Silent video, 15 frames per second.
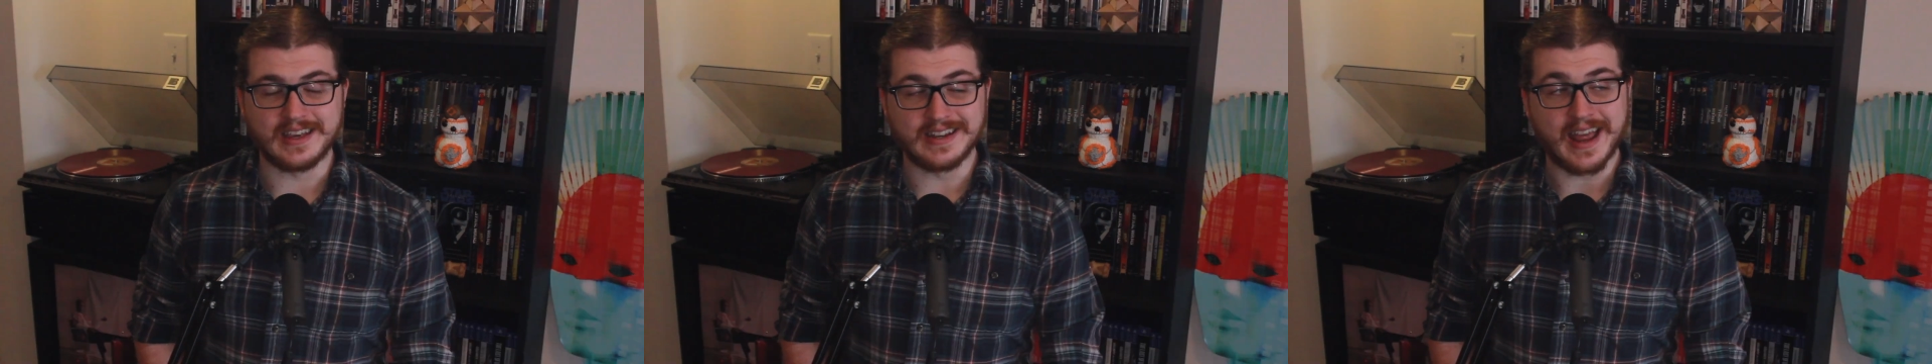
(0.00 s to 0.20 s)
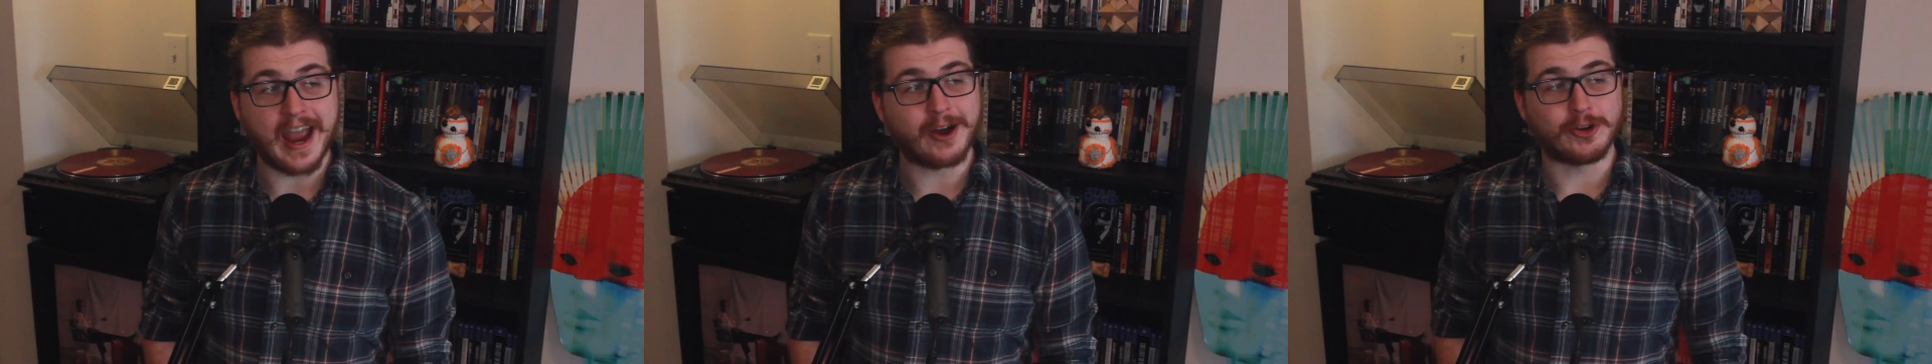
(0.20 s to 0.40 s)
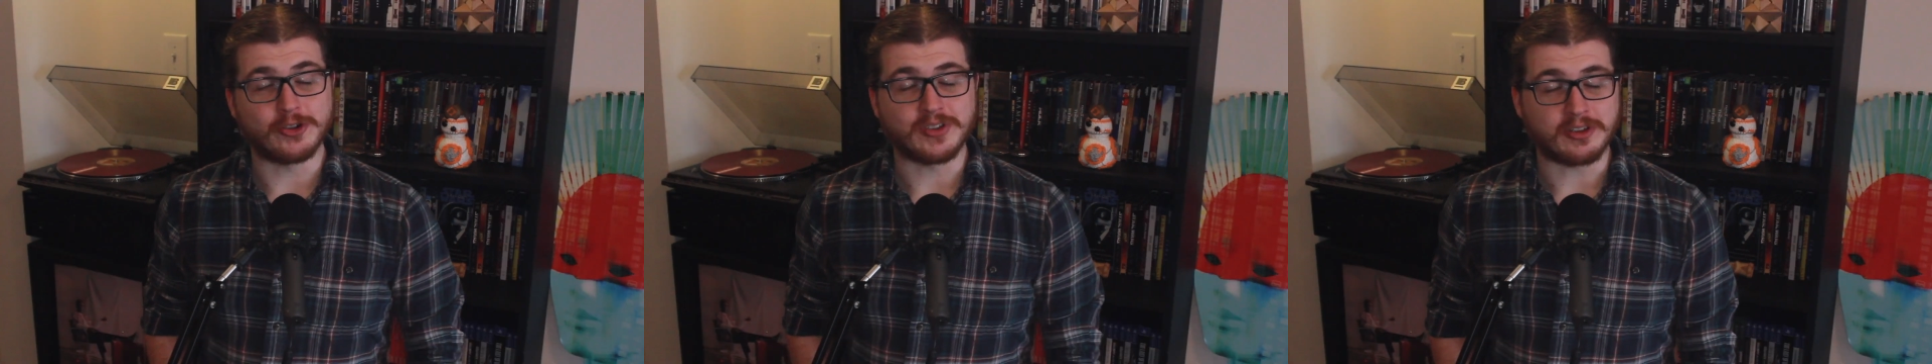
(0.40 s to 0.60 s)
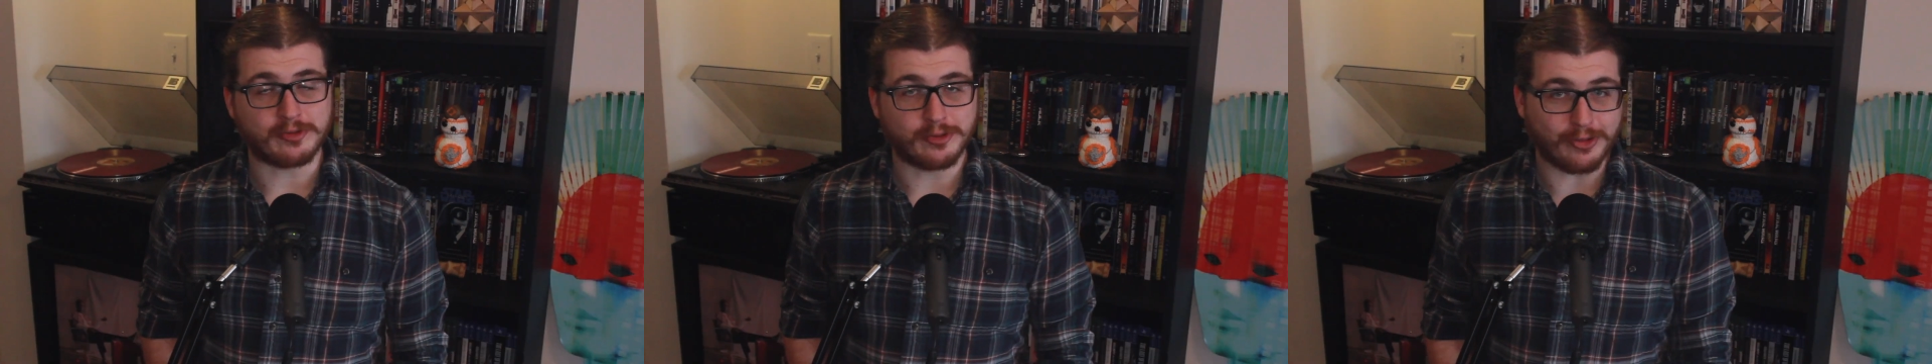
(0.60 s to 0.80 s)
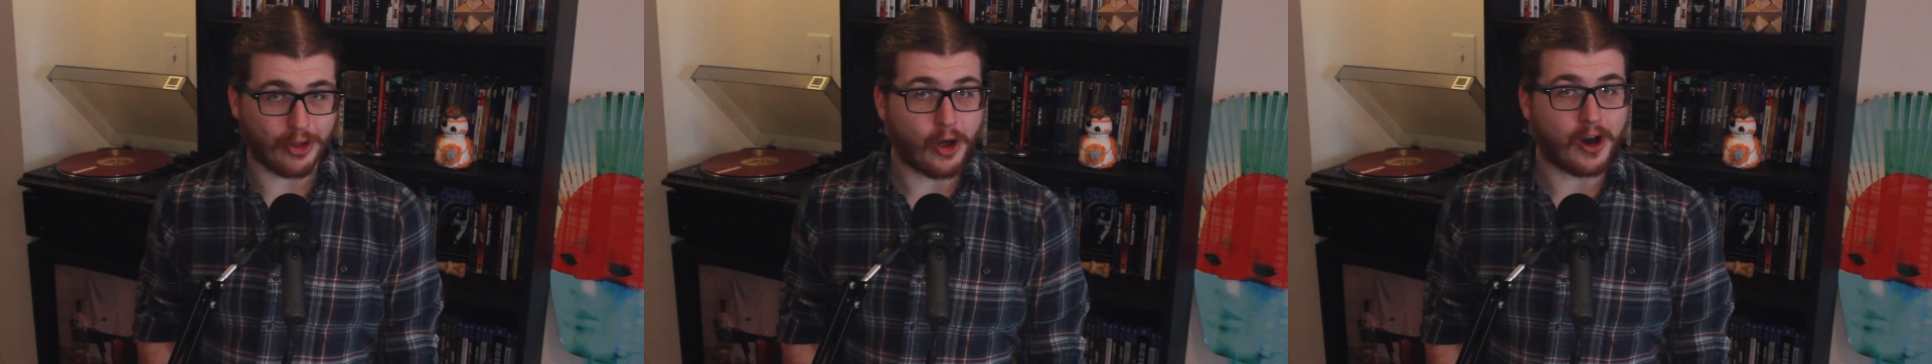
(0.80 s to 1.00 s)
Inherently
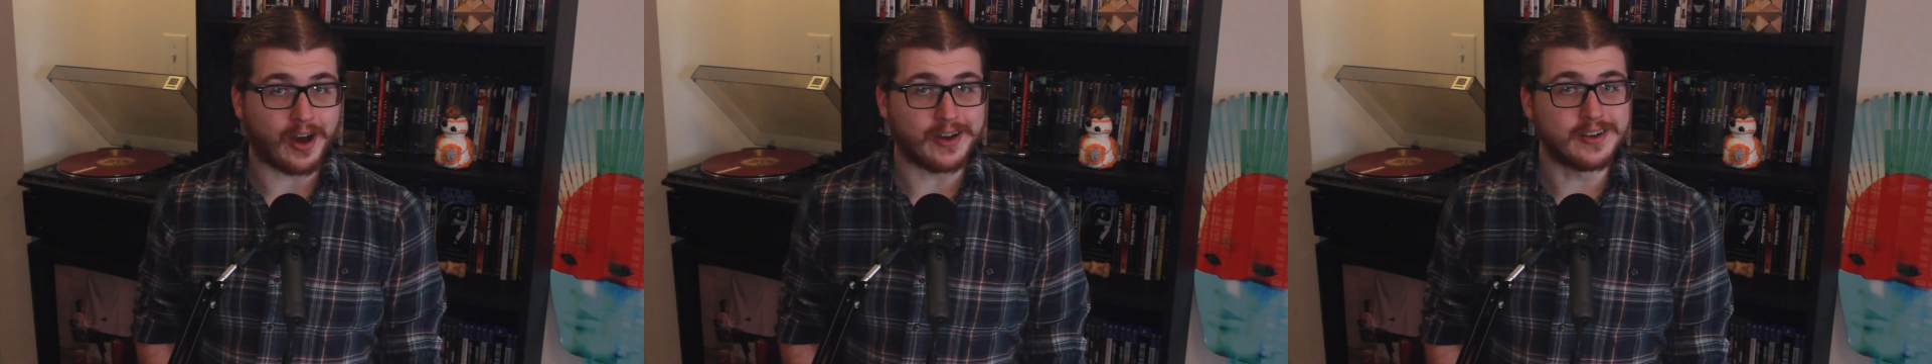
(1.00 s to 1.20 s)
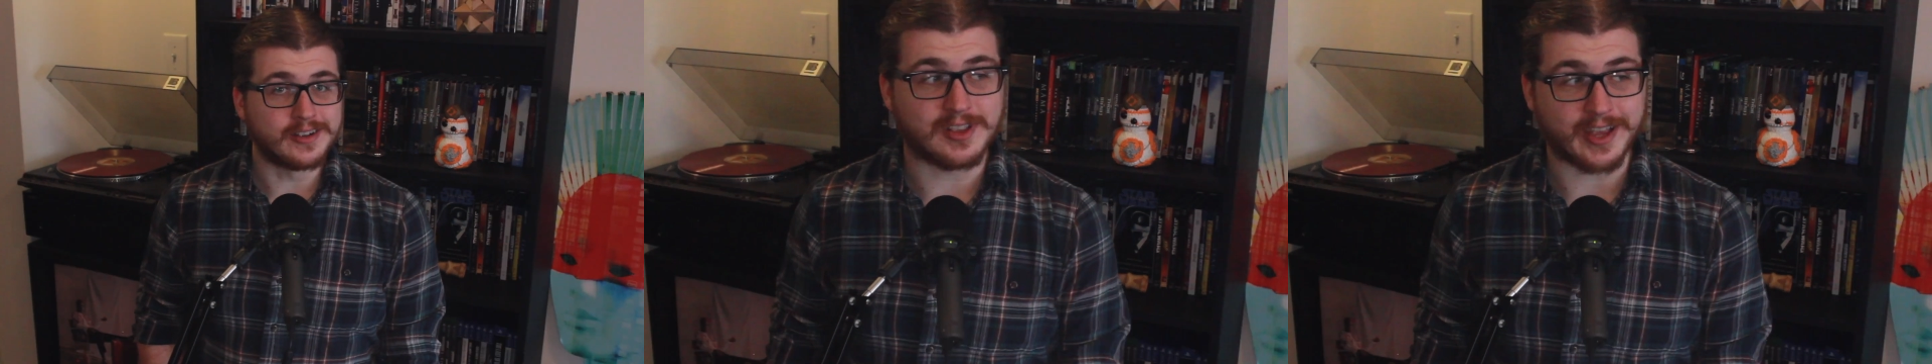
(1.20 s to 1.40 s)
flawed,